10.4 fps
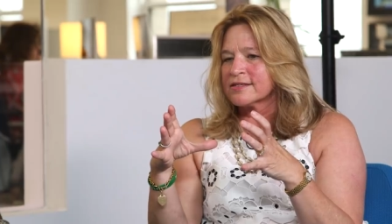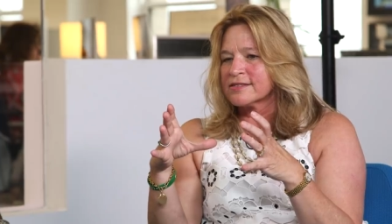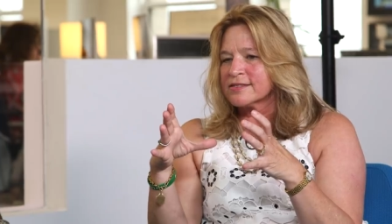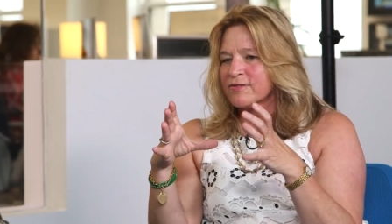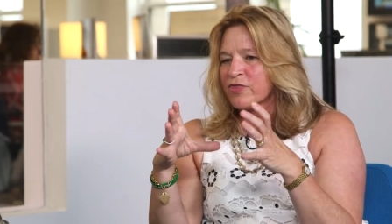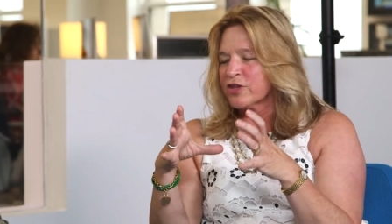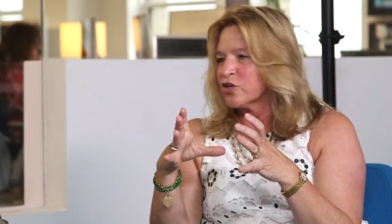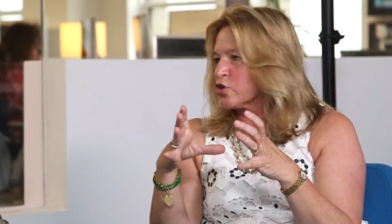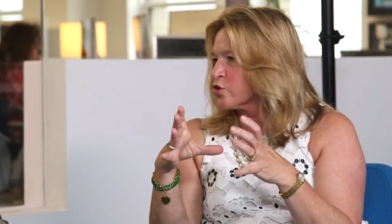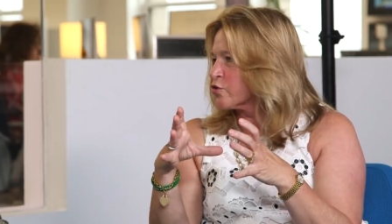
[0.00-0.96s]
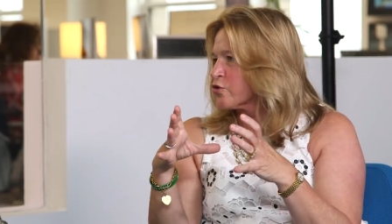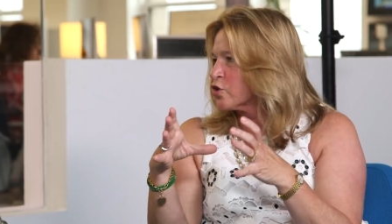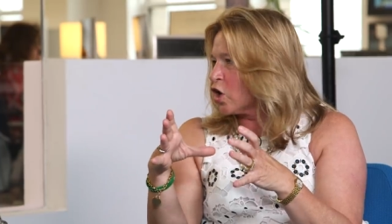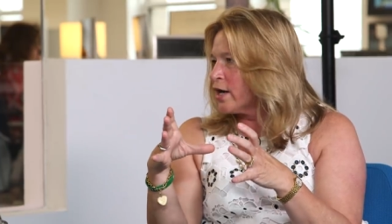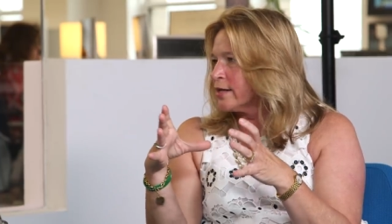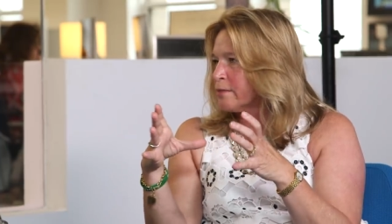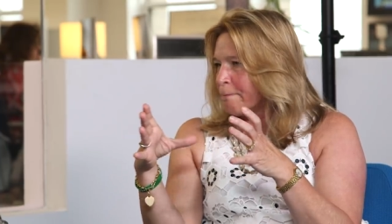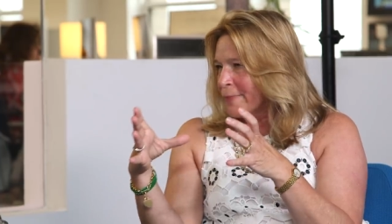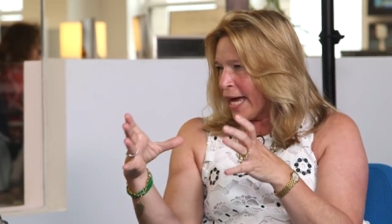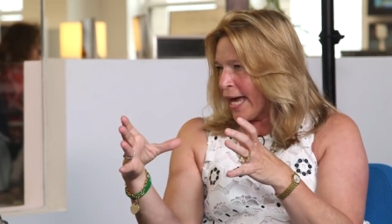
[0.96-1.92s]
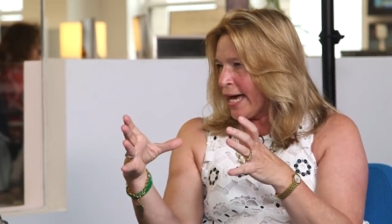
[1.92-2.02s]
is the Earth gone
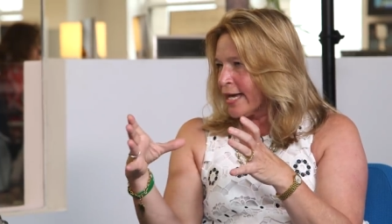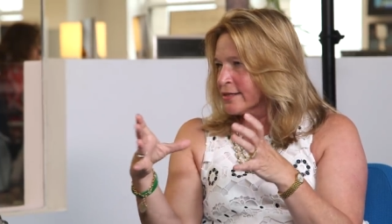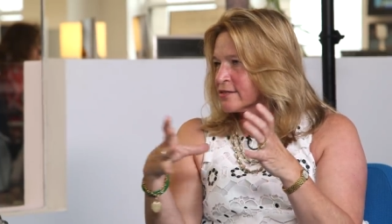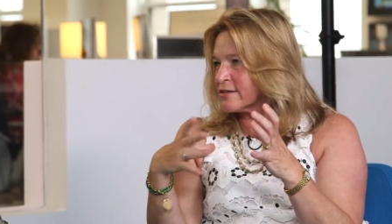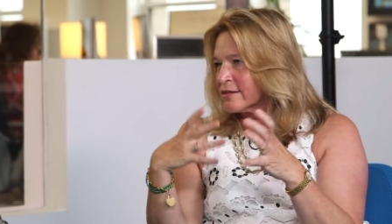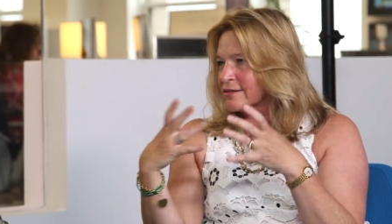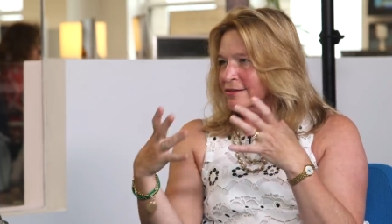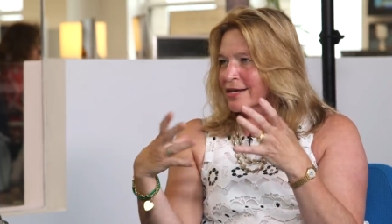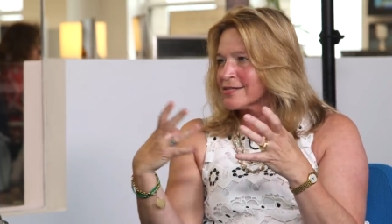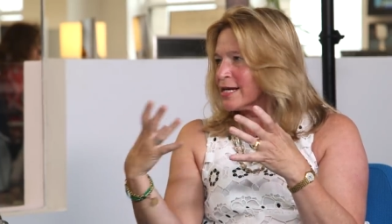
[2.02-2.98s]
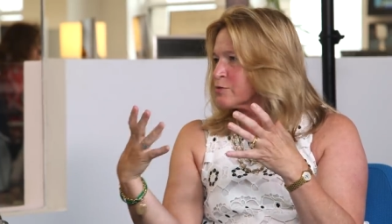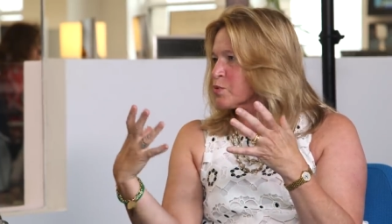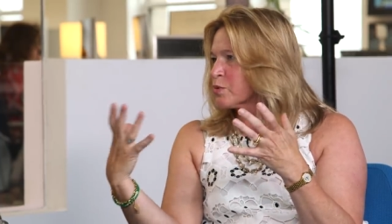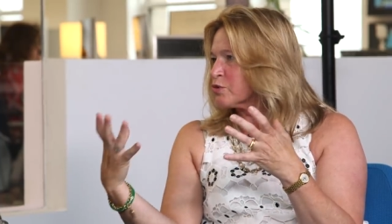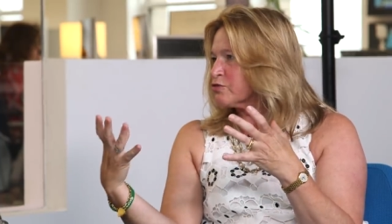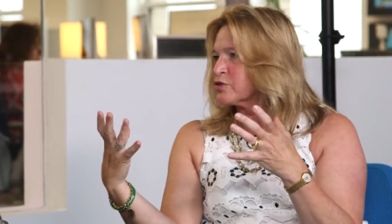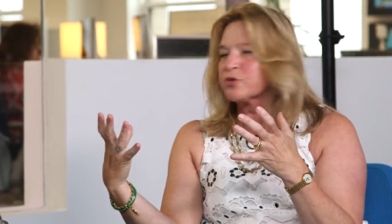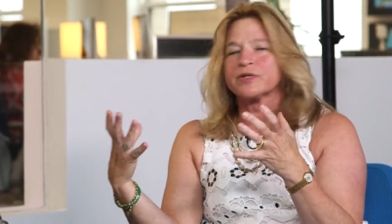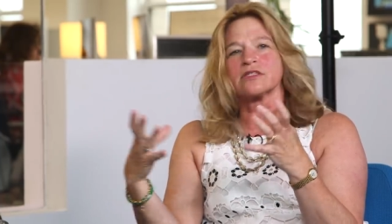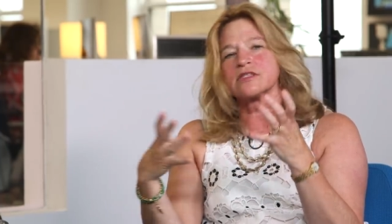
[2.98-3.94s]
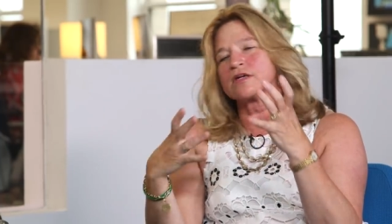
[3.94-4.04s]
bad. A lot of the times we refer
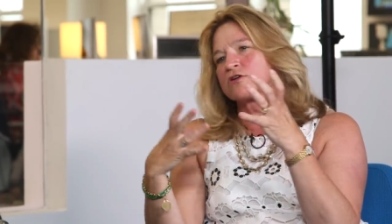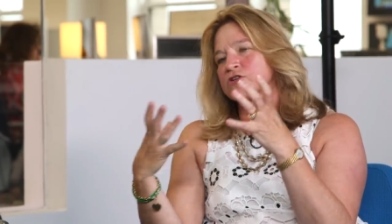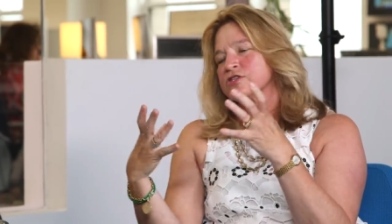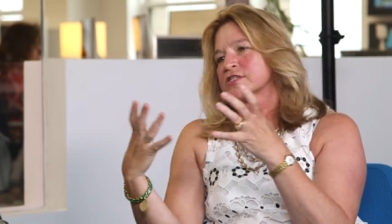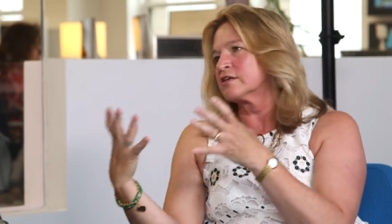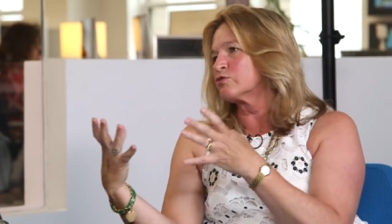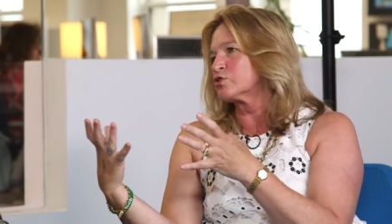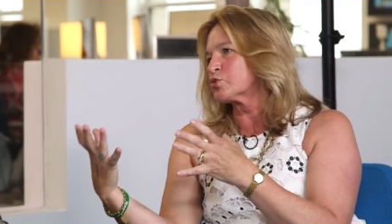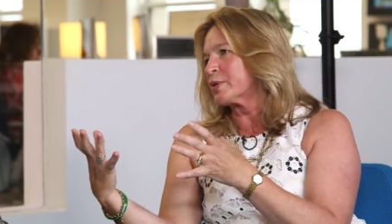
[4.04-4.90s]
to it as the Earth's evil